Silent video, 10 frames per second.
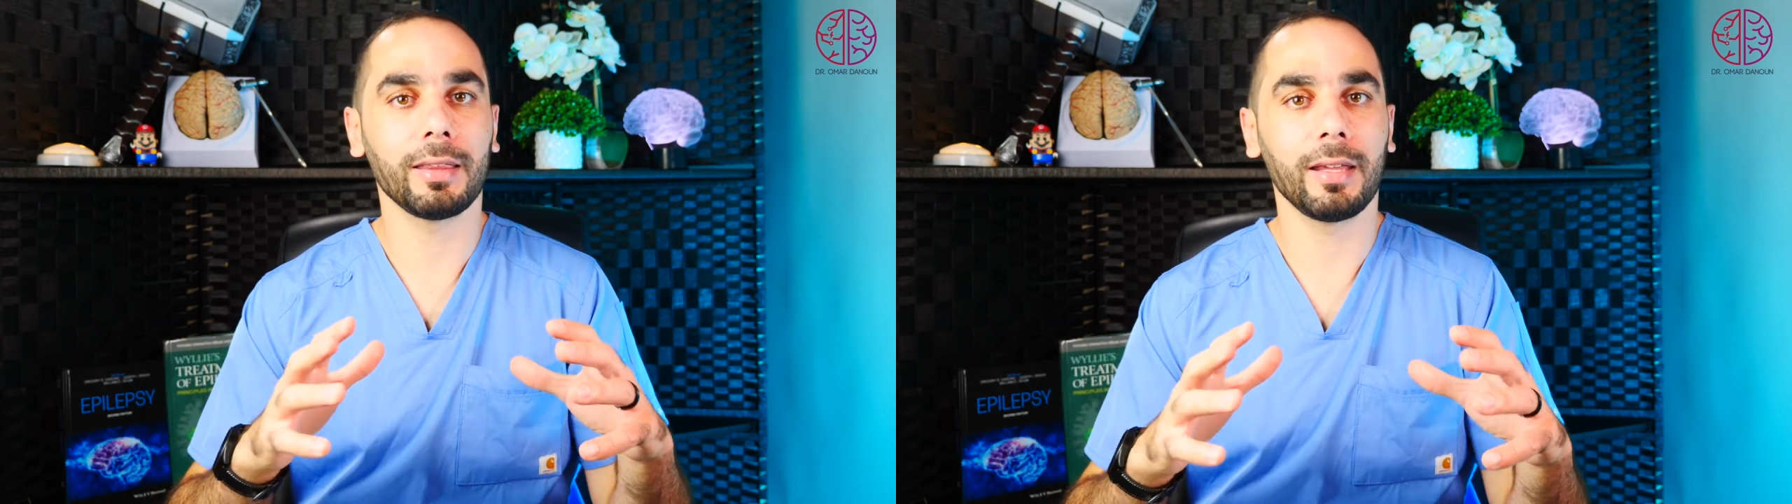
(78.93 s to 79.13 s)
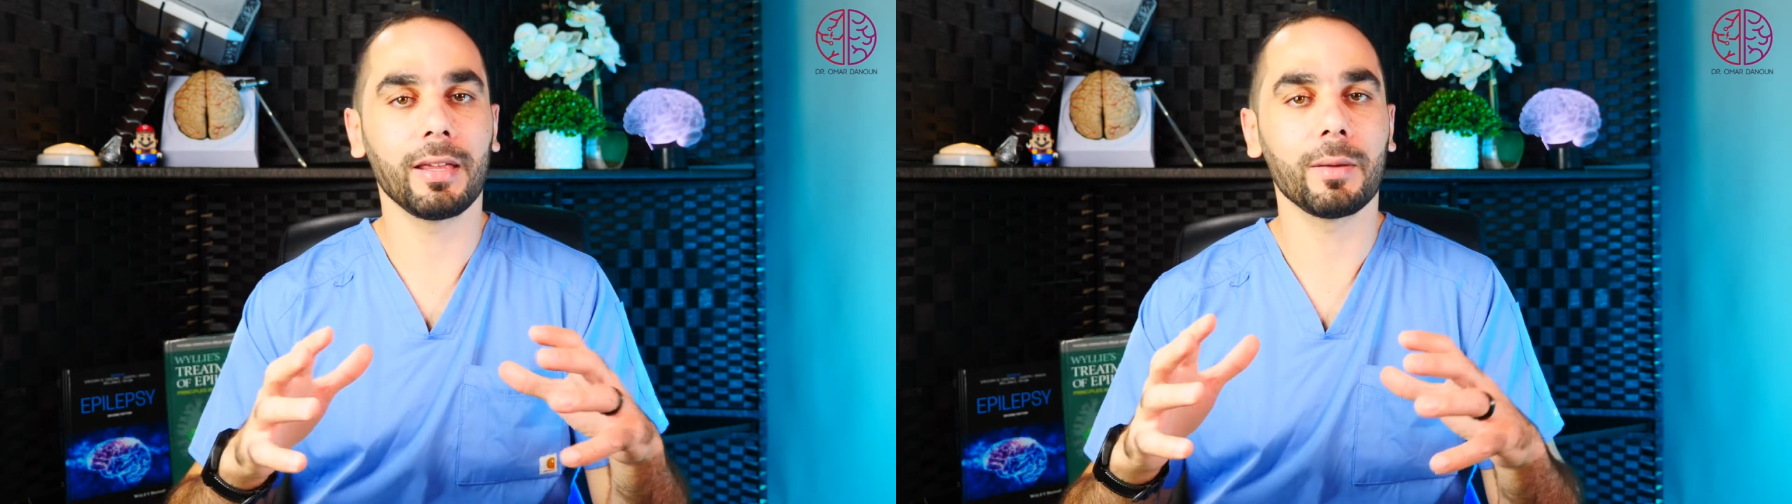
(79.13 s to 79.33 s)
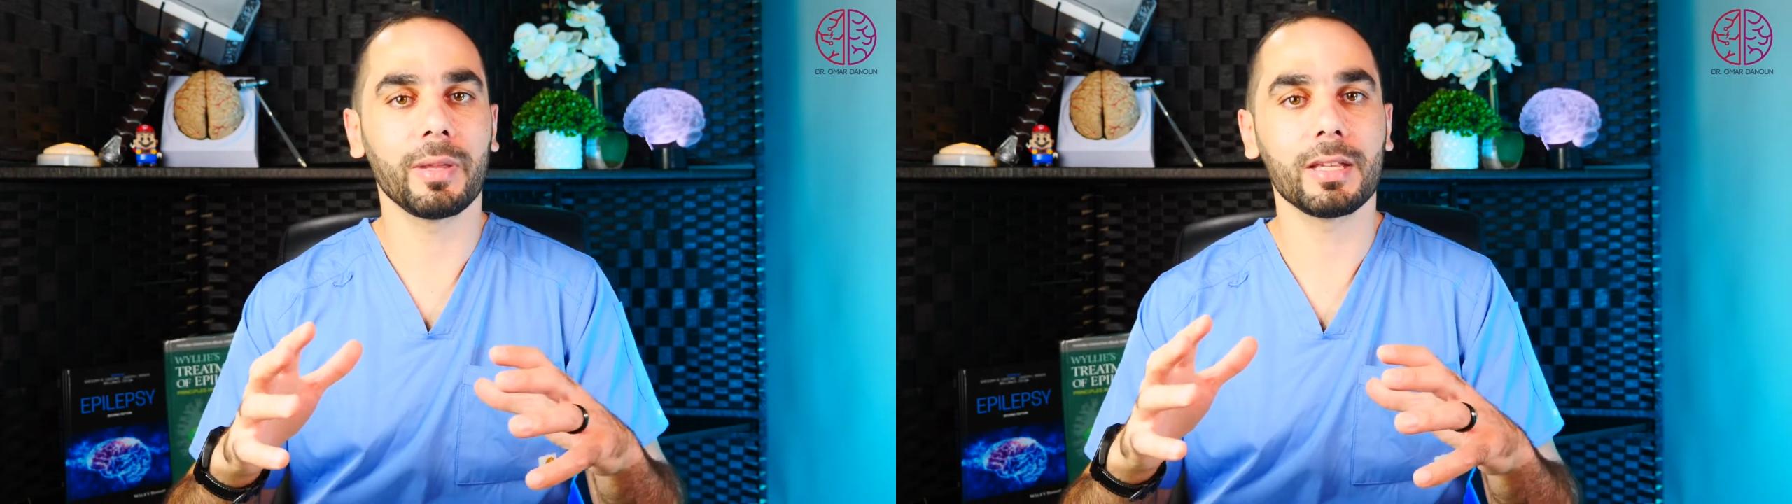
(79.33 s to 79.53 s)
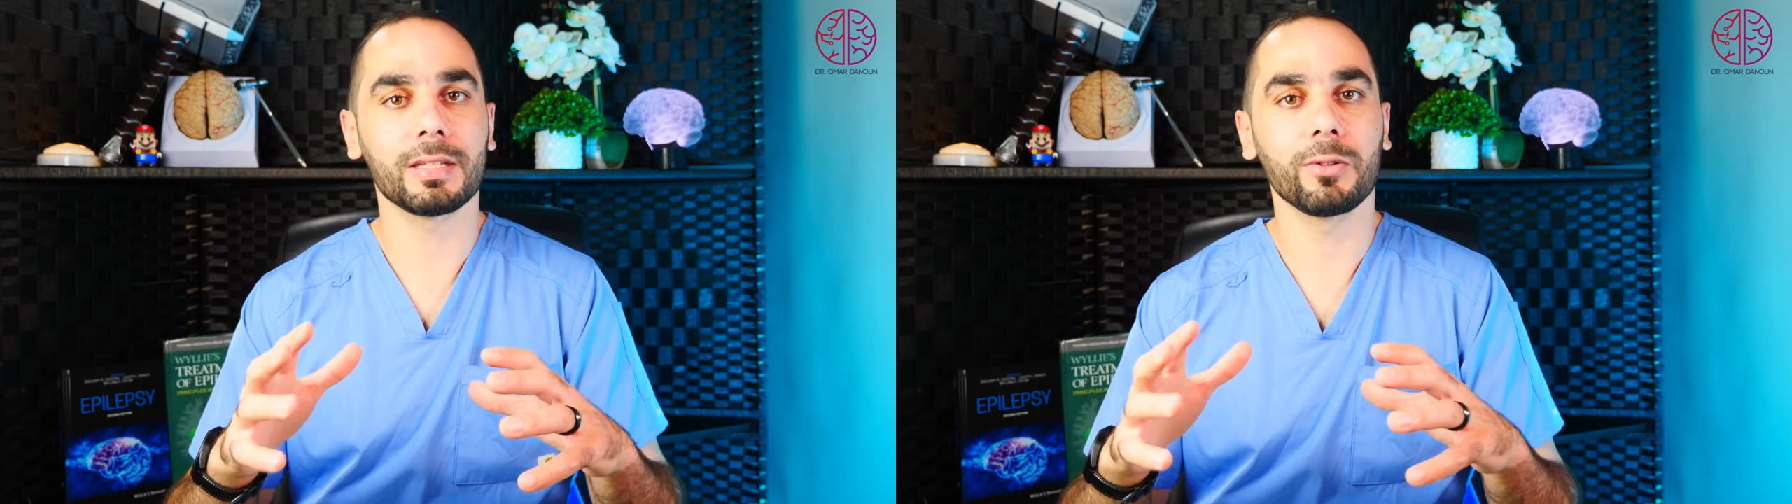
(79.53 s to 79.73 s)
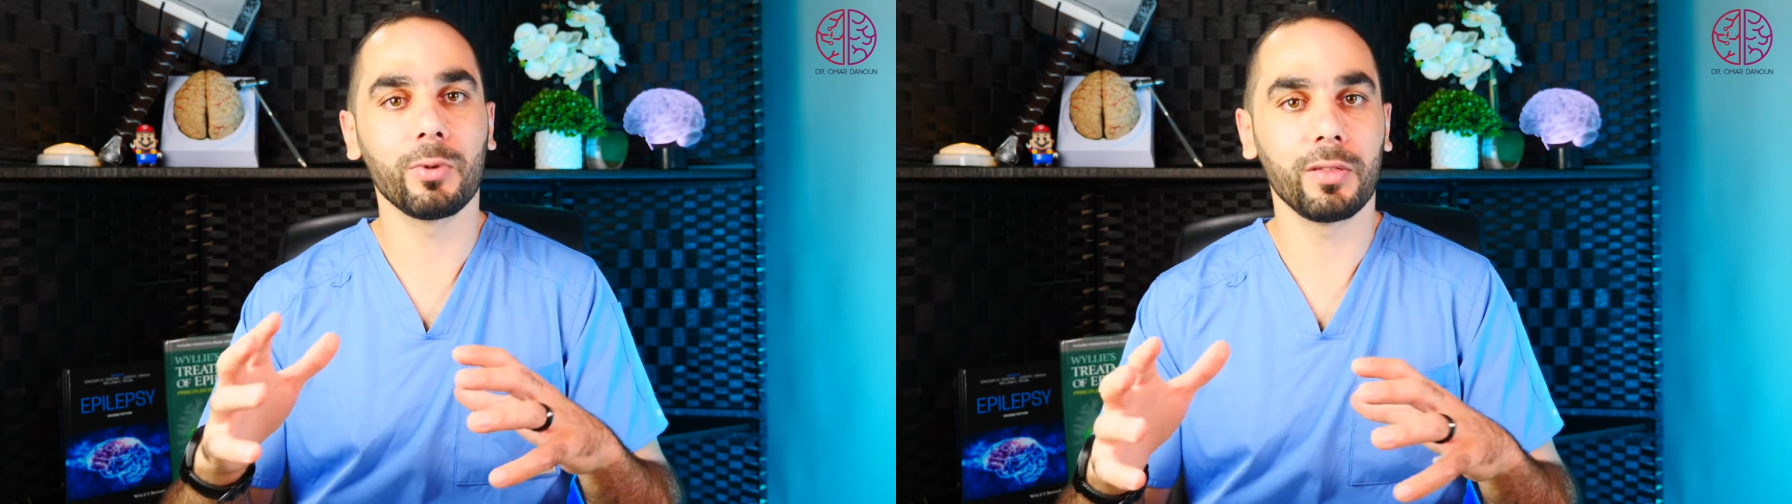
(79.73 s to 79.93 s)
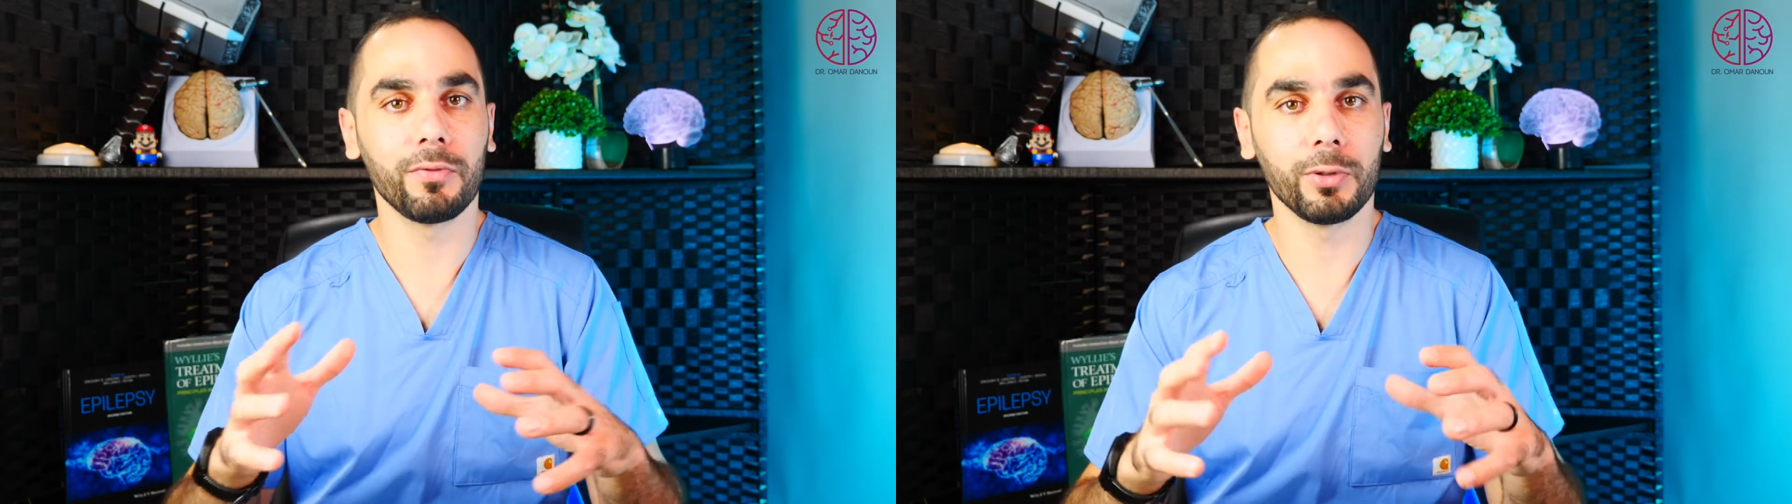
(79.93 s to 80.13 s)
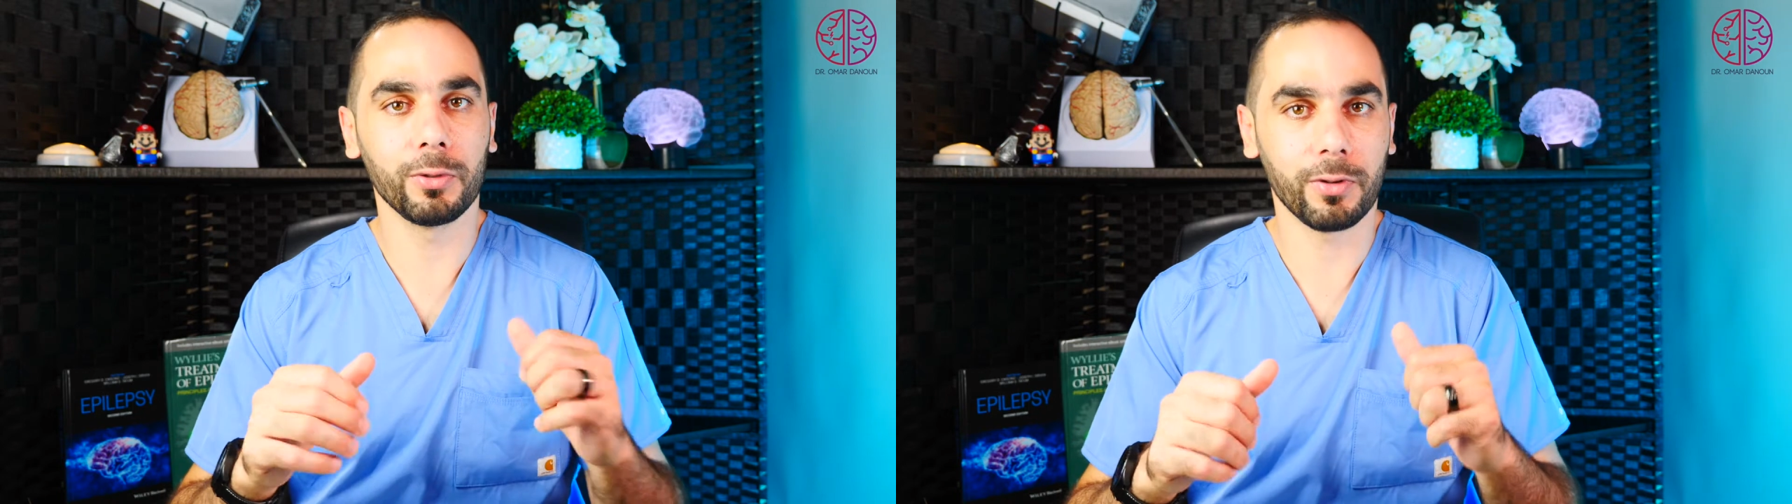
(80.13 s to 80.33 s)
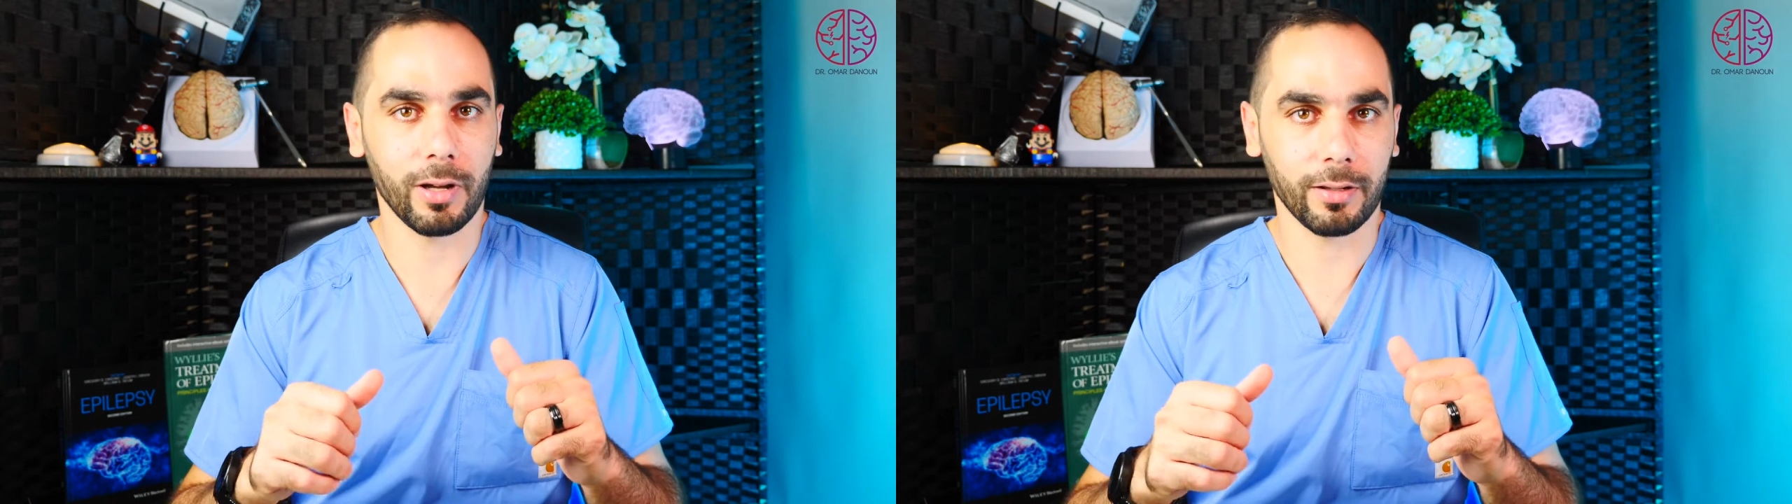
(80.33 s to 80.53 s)
take the medicine with
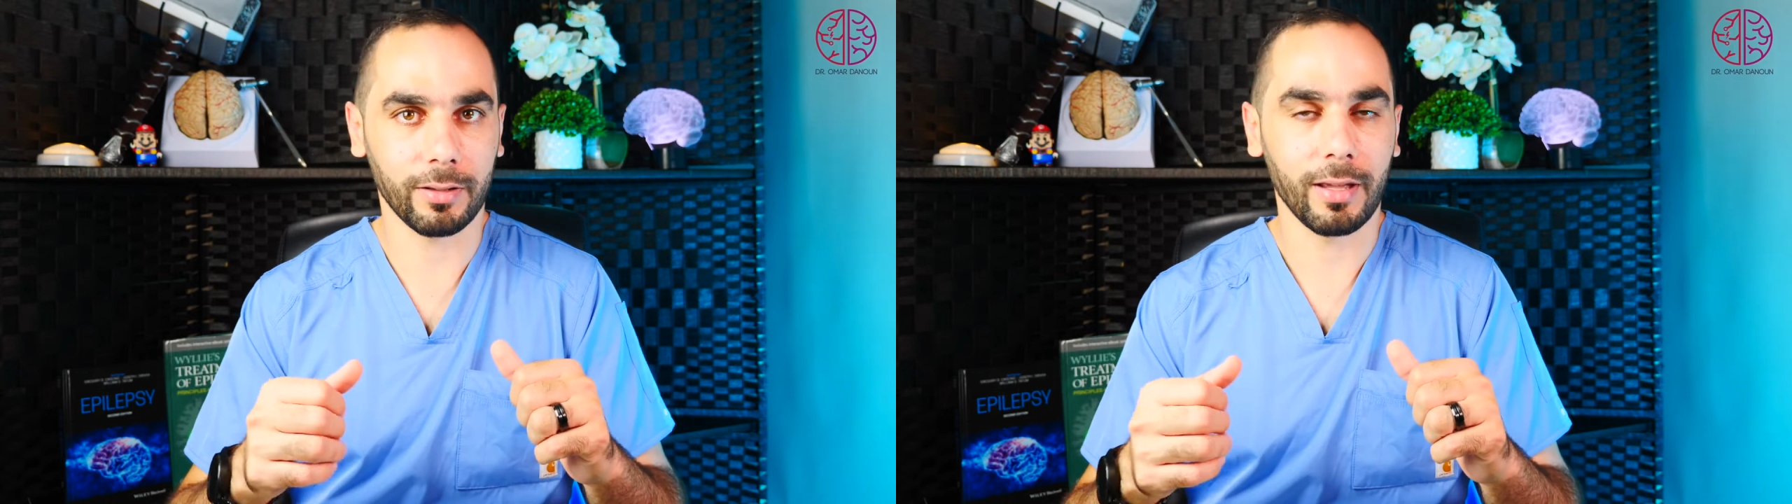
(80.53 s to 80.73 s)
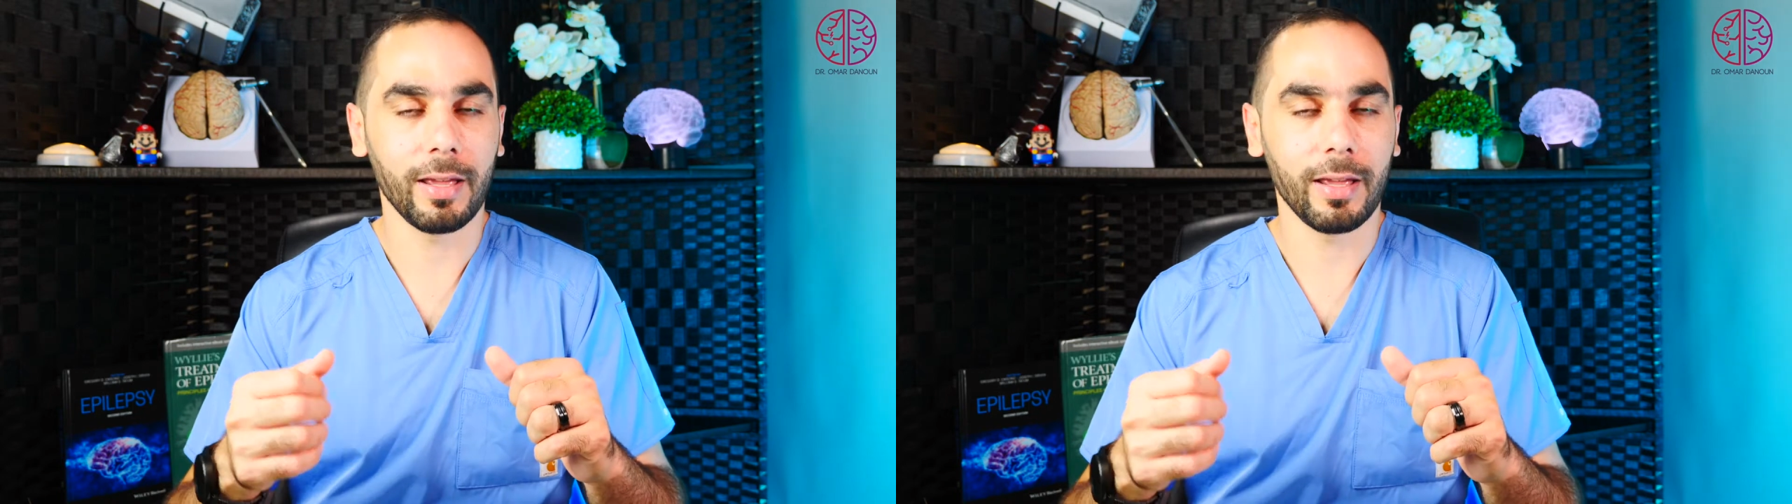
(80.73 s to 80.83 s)
food or not.